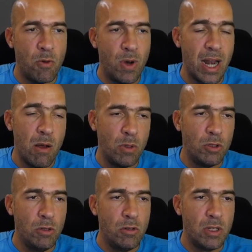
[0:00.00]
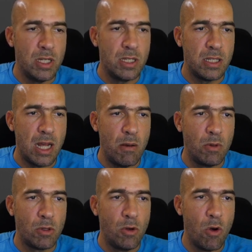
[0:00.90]
What I will do is I
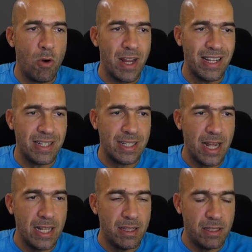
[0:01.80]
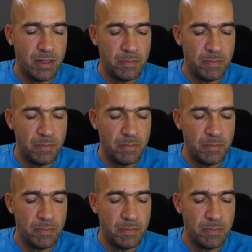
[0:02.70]
will go inside